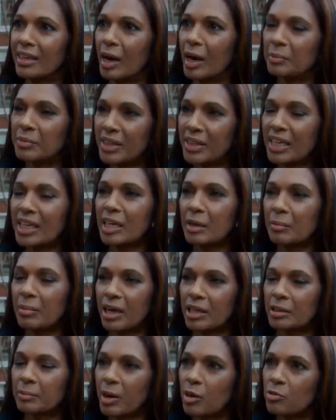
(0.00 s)
I'm thinking
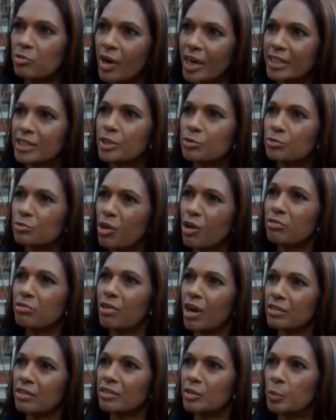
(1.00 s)
about it about right and wrong
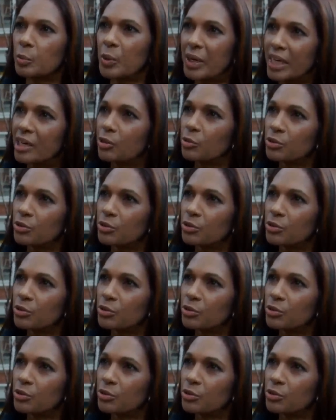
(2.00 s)
rather than winning